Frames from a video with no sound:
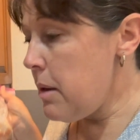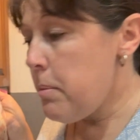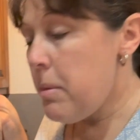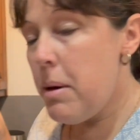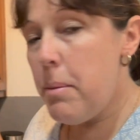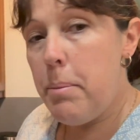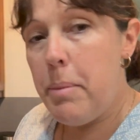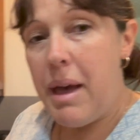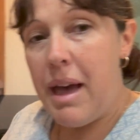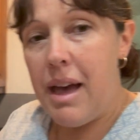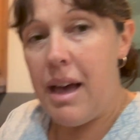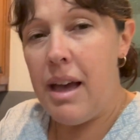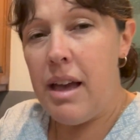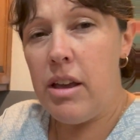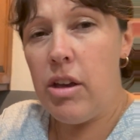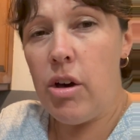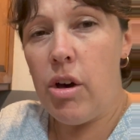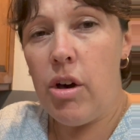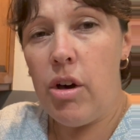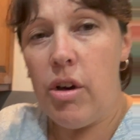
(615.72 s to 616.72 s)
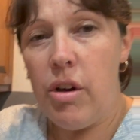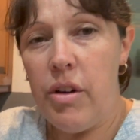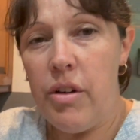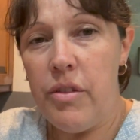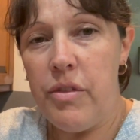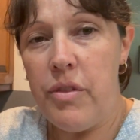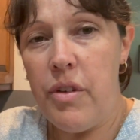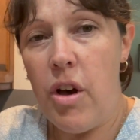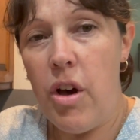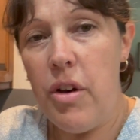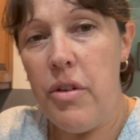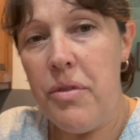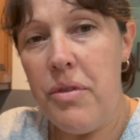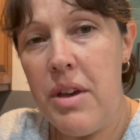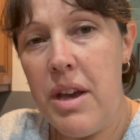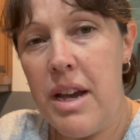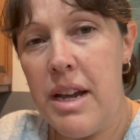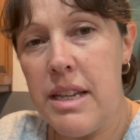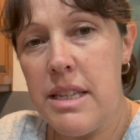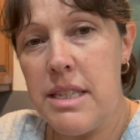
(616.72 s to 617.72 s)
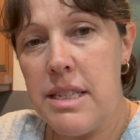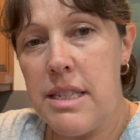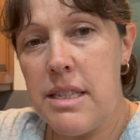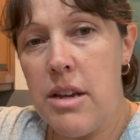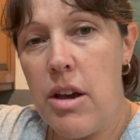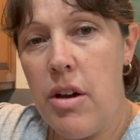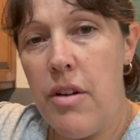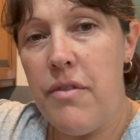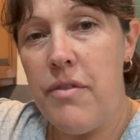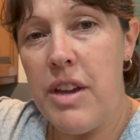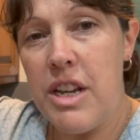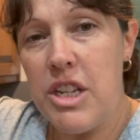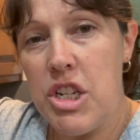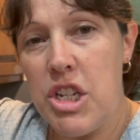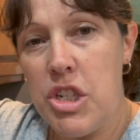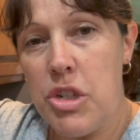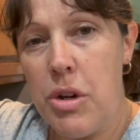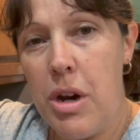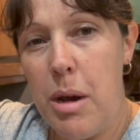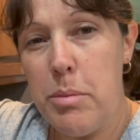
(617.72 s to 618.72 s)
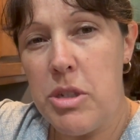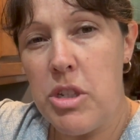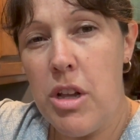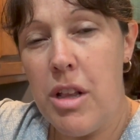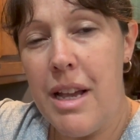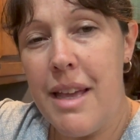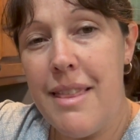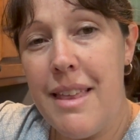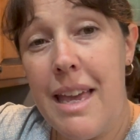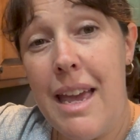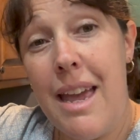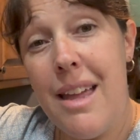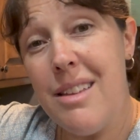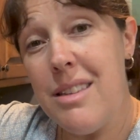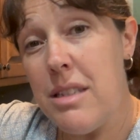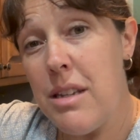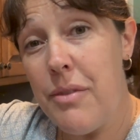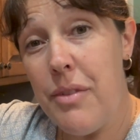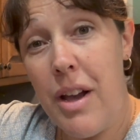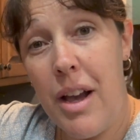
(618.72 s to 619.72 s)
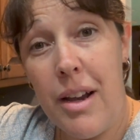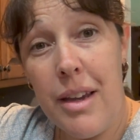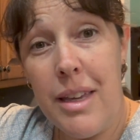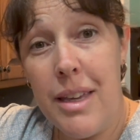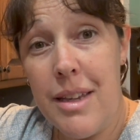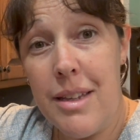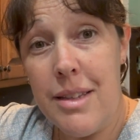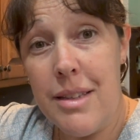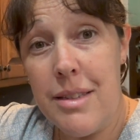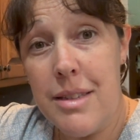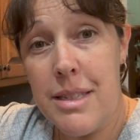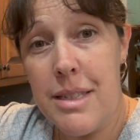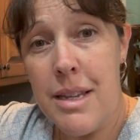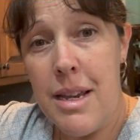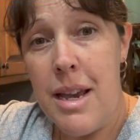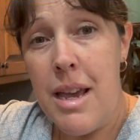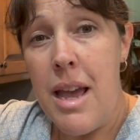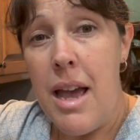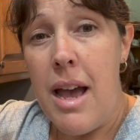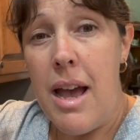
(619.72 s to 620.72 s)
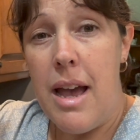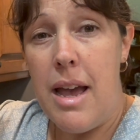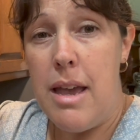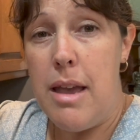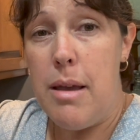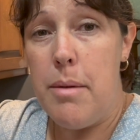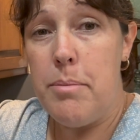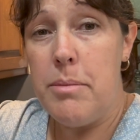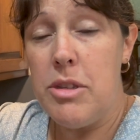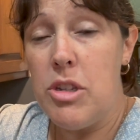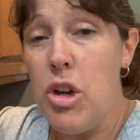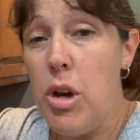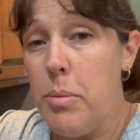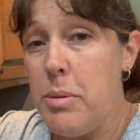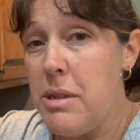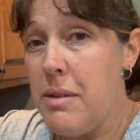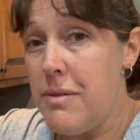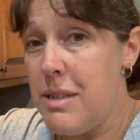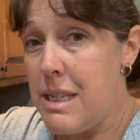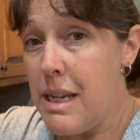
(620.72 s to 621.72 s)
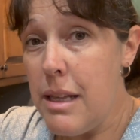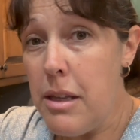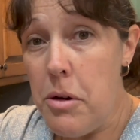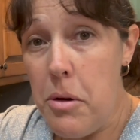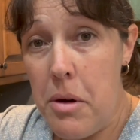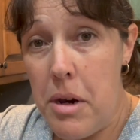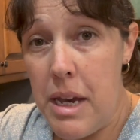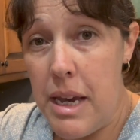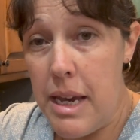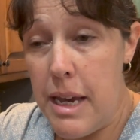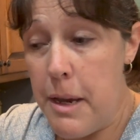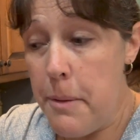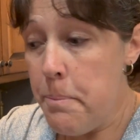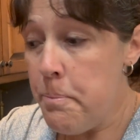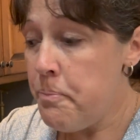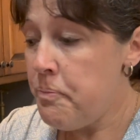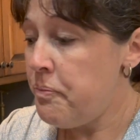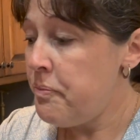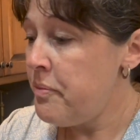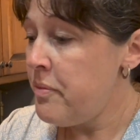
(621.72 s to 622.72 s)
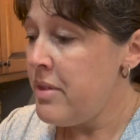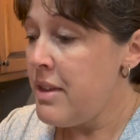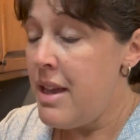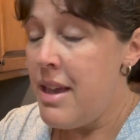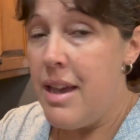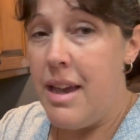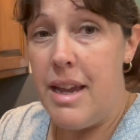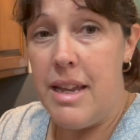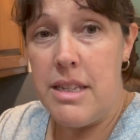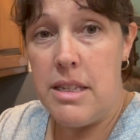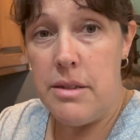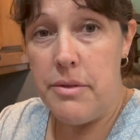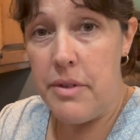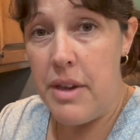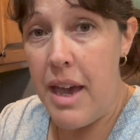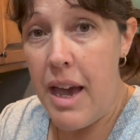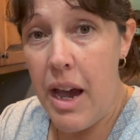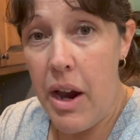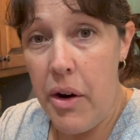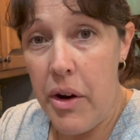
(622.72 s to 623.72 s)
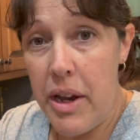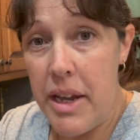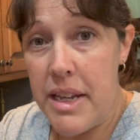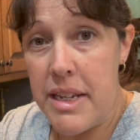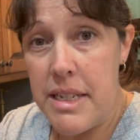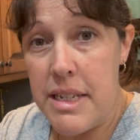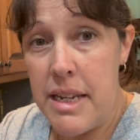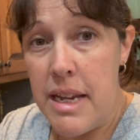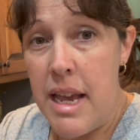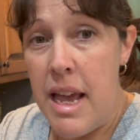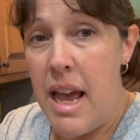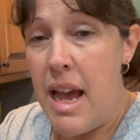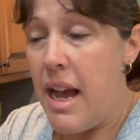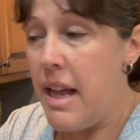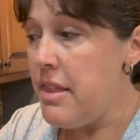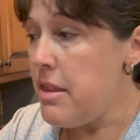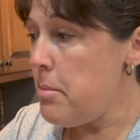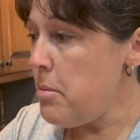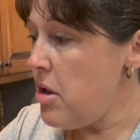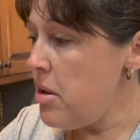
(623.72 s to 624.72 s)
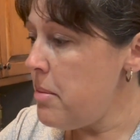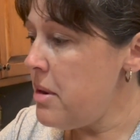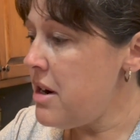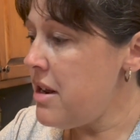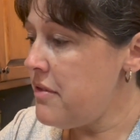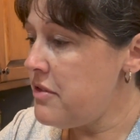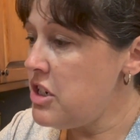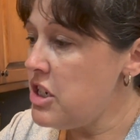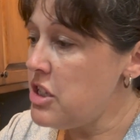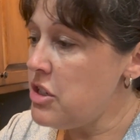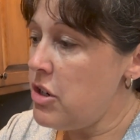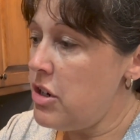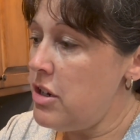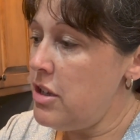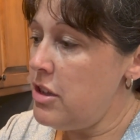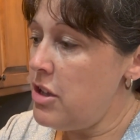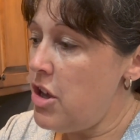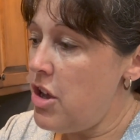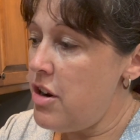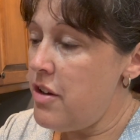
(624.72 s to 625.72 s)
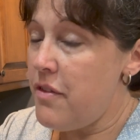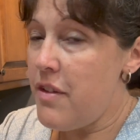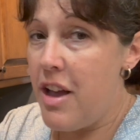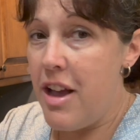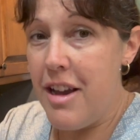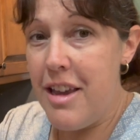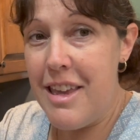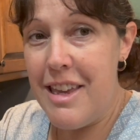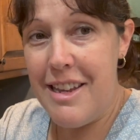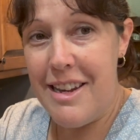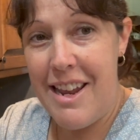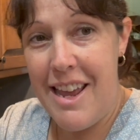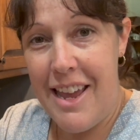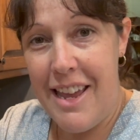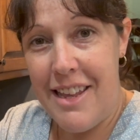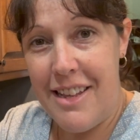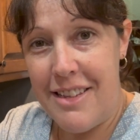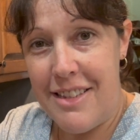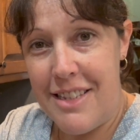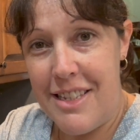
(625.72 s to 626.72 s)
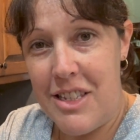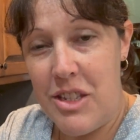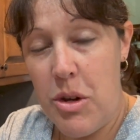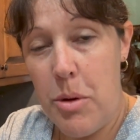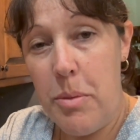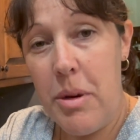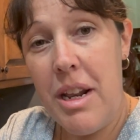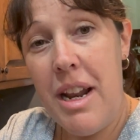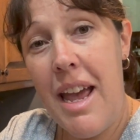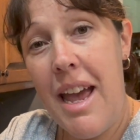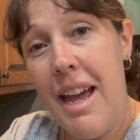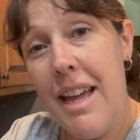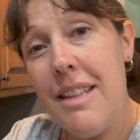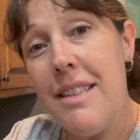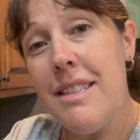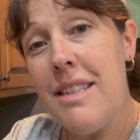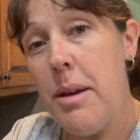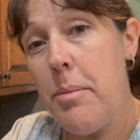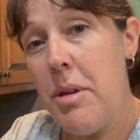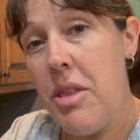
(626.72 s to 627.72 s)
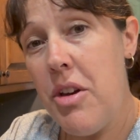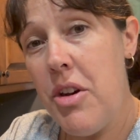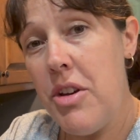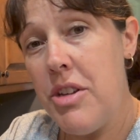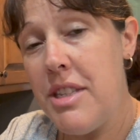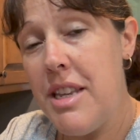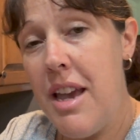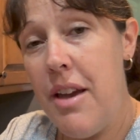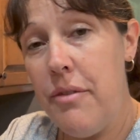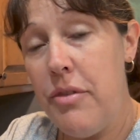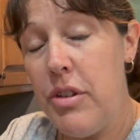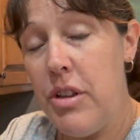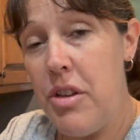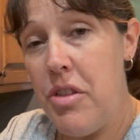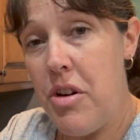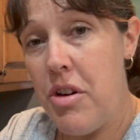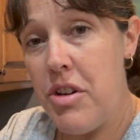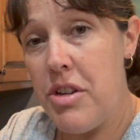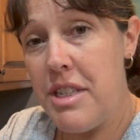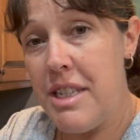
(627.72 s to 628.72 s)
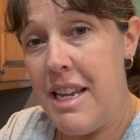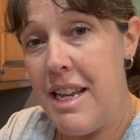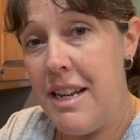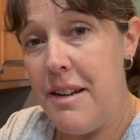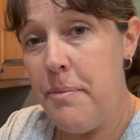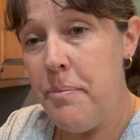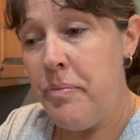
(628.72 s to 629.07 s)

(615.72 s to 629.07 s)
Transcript: a bag of offcuts of veggie scraps. So like the ends of onions, tops of celery, ends of carrot. At the moment, I've just got a lot of onion ends. So I'm gonna add some of those, handful of those in,